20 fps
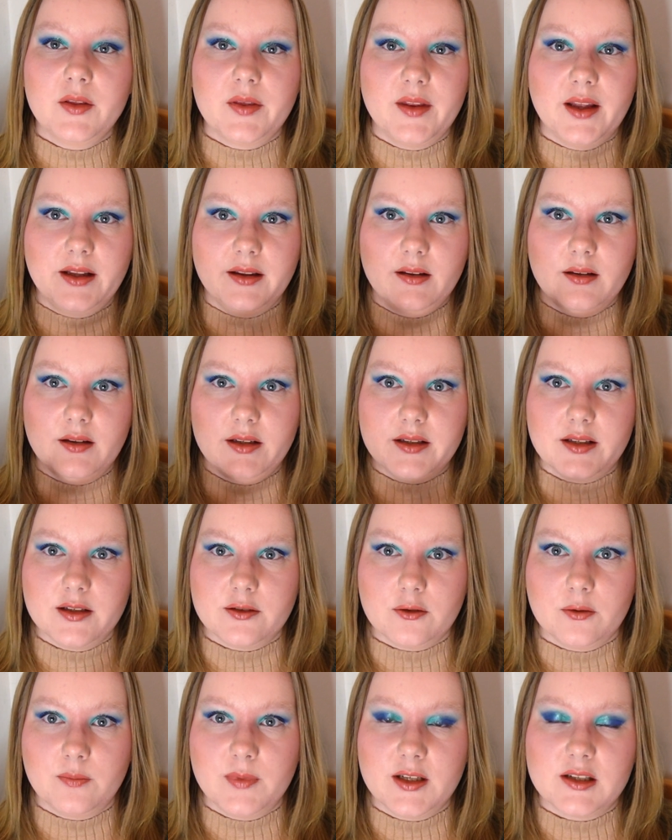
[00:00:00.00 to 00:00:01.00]
then this
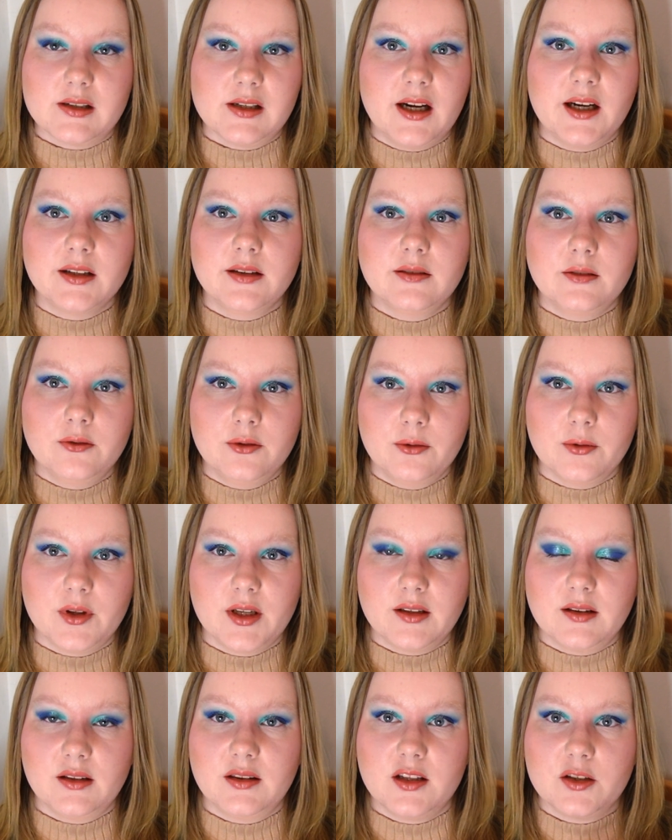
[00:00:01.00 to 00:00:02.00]
is obviously, I do
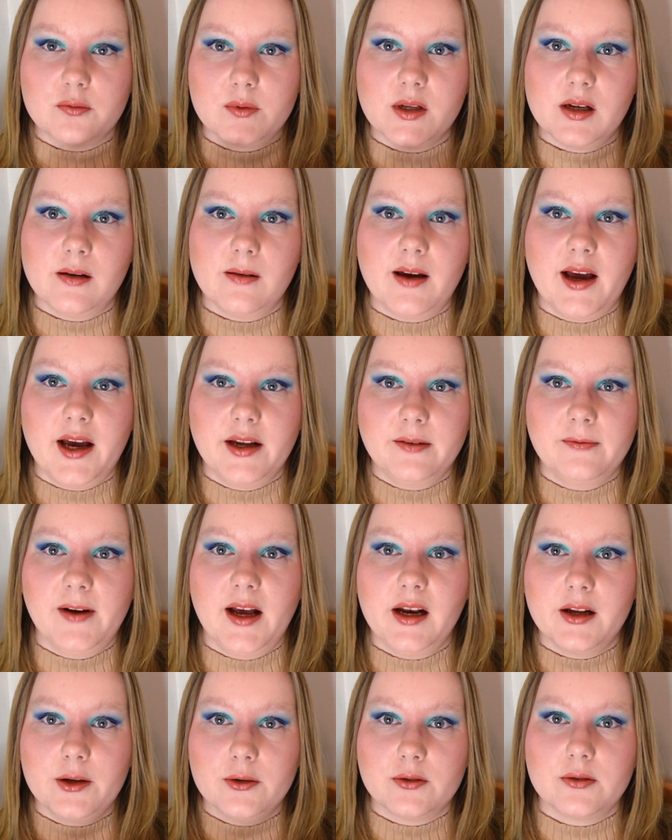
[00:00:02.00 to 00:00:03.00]
think that this will add
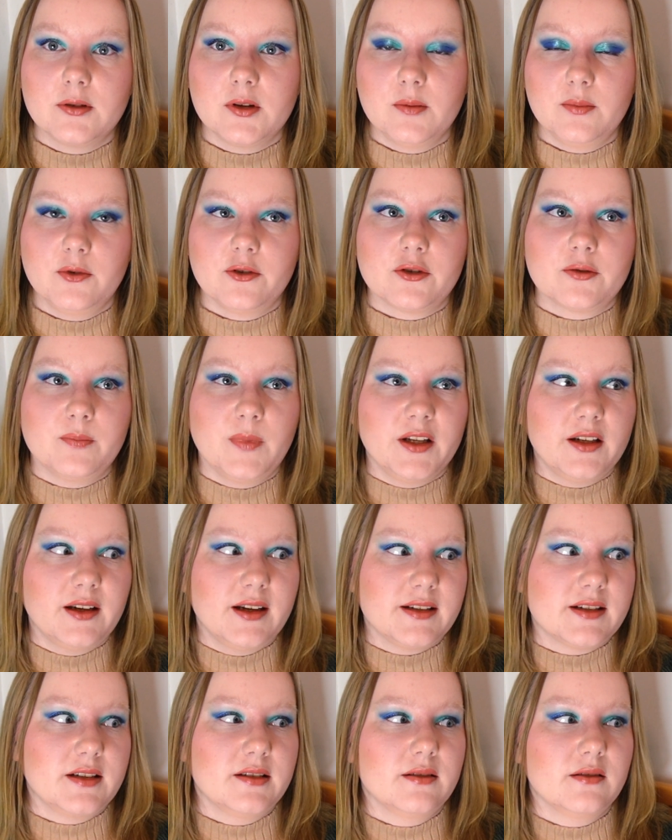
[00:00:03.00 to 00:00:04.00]
value to the box, but
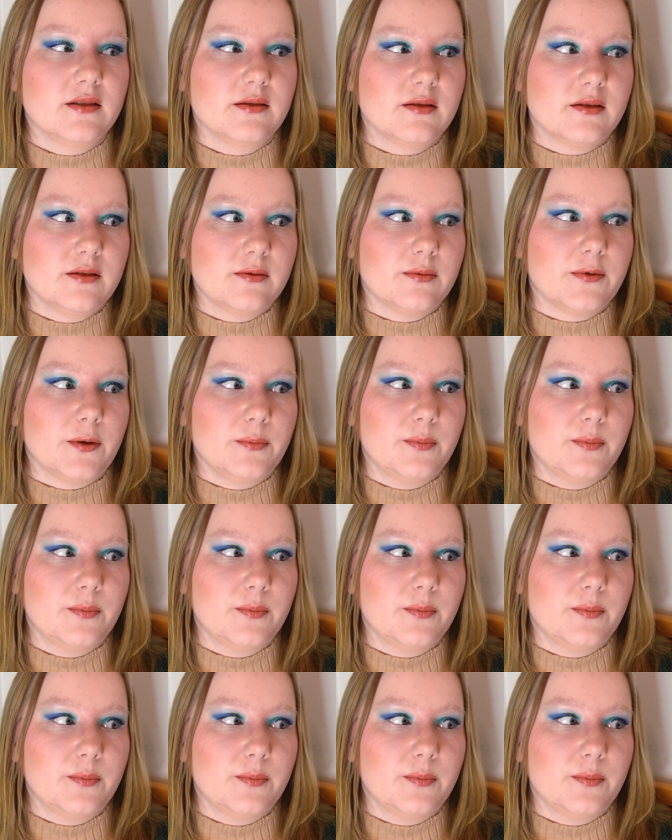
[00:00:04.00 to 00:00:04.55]
for